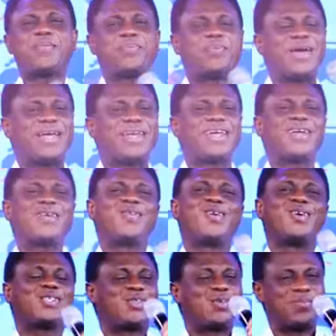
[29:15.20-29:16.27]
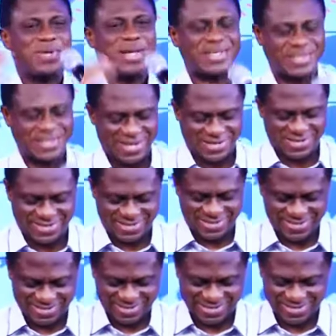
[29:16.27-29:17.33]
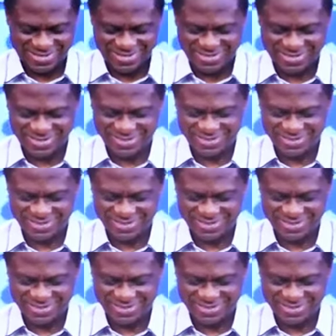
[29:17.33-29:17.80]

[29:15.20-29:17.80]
are they praying that God should bless us? Look at